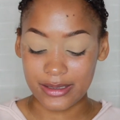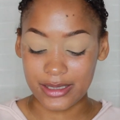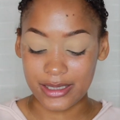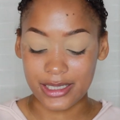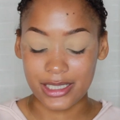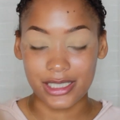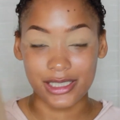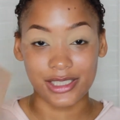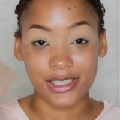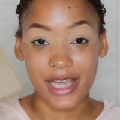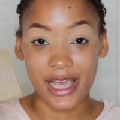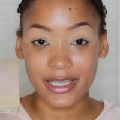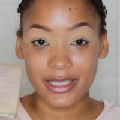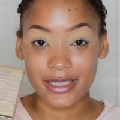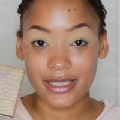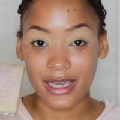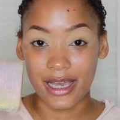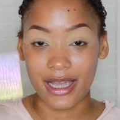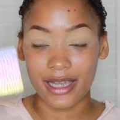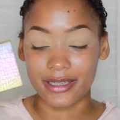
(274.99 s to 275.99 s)
the
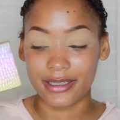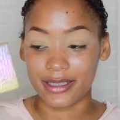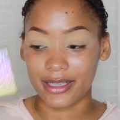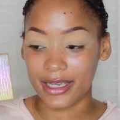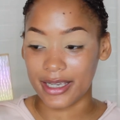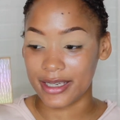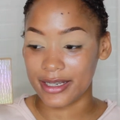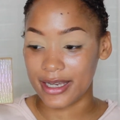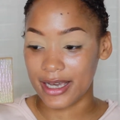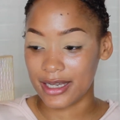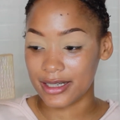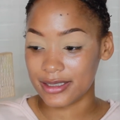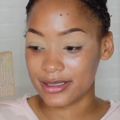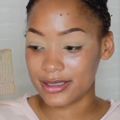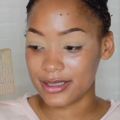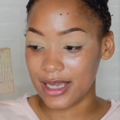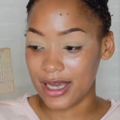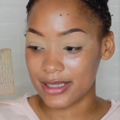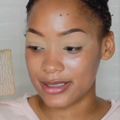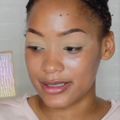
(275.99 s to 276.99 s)
Jackie Aina and
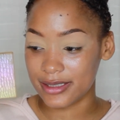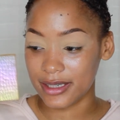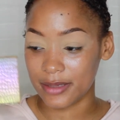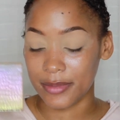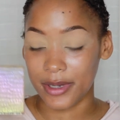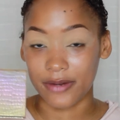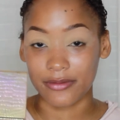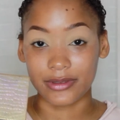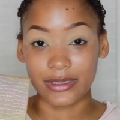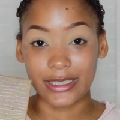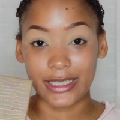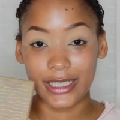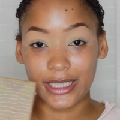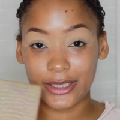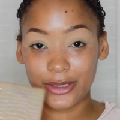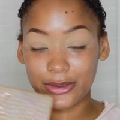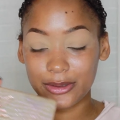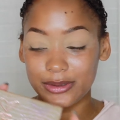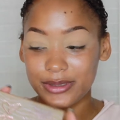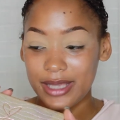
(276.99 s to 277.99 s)
Anastasia Beverly
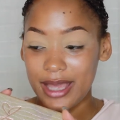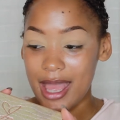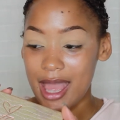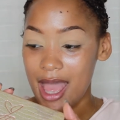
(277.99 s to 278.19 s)
Hills